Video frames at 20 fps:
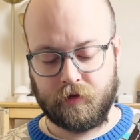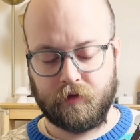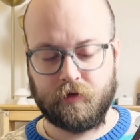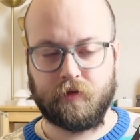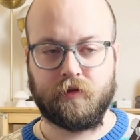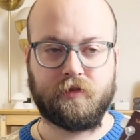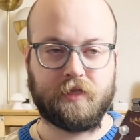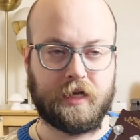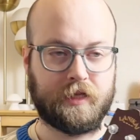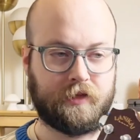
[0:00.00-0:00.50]

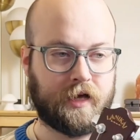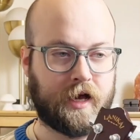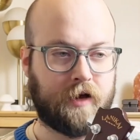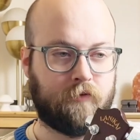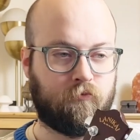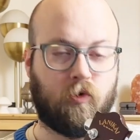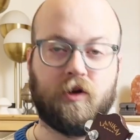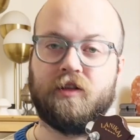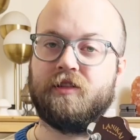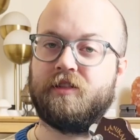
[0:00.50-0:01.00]
There's that
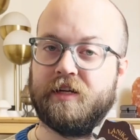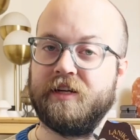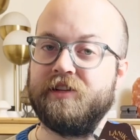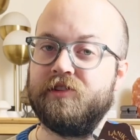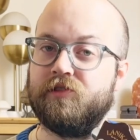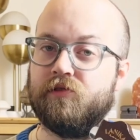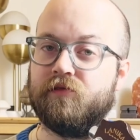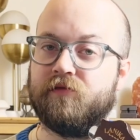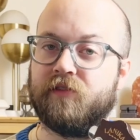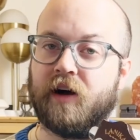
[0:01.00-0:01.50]
1, 6,
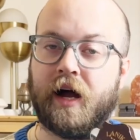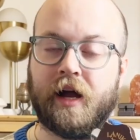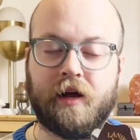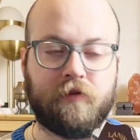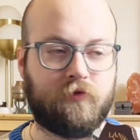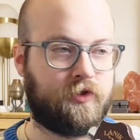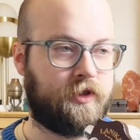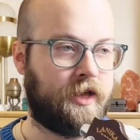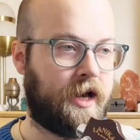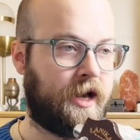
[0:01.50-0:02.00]
2, 5,
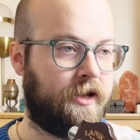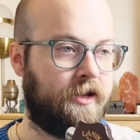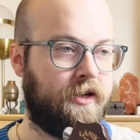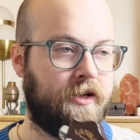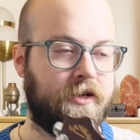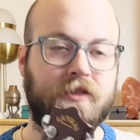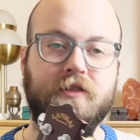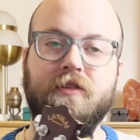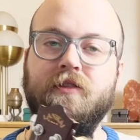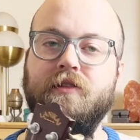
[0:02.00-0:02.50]
or that
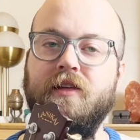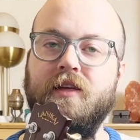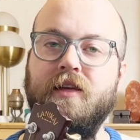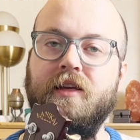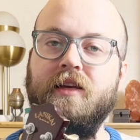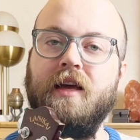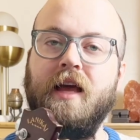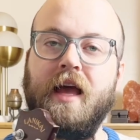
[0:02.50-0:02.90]
C,